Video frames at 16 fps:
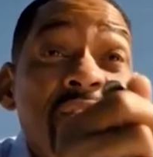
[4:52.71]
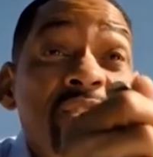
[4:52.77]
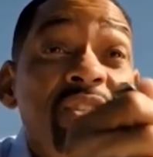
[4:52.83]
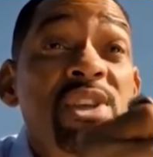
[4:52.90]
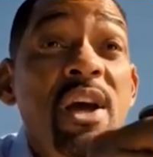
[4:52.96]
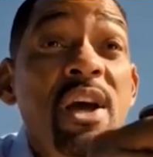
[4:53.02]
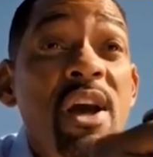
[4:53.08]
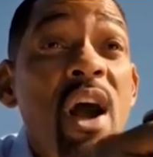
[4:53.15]

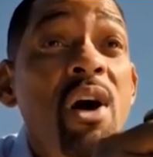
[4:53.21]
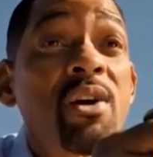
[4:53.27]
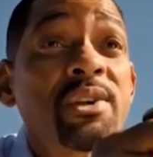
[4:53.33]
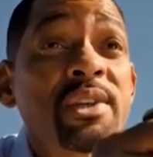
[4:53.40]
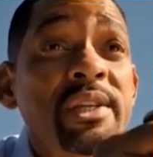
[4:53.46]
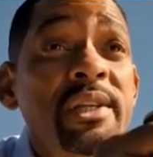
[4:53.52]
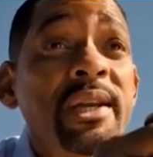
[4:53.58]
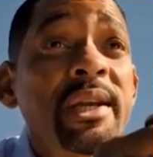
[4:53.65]
Study
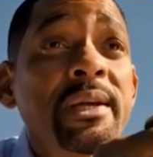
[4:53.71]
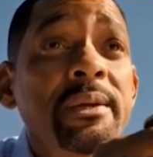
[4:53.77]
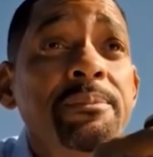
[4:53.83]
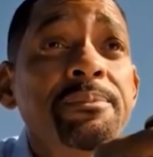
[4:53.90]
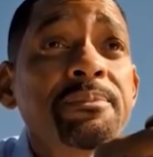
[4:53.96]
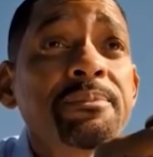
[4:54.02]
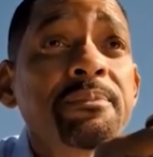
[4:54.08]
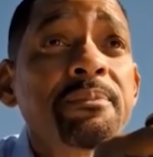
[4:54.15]
harder, kid.
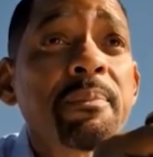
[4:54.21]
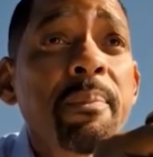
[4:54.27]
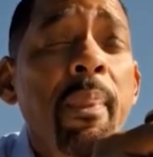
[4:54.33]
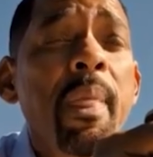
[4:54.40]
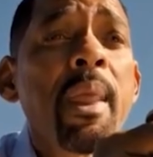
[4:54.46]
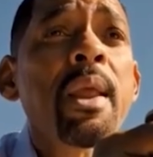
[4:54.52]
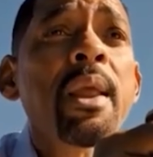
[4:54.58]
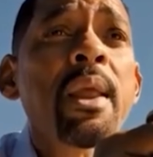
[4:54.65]

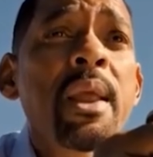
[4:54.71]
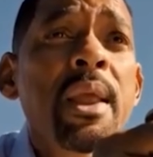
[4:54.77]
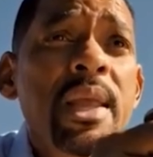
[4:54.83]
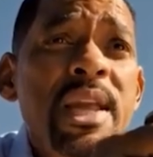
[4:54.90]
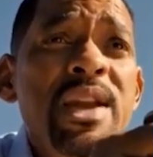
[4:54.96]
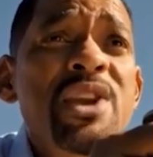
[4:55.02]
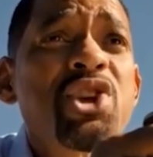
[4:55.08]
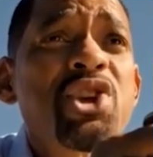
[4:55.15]

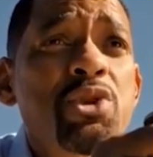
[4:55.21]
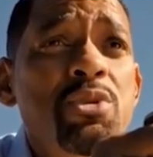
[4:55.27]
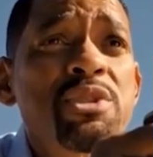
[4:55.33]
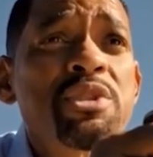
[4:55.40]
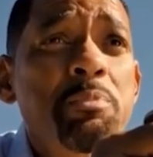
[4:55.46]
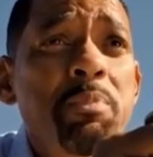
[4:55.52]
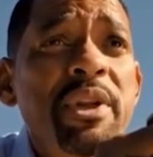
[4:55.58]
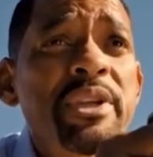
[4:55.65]
Eat your
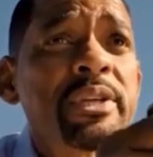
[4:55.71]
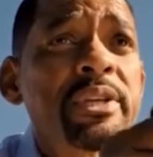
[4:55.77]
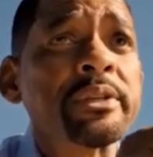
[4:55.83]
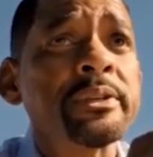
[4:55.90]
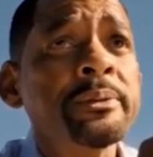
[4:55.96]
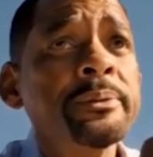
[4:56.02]
spaghetti.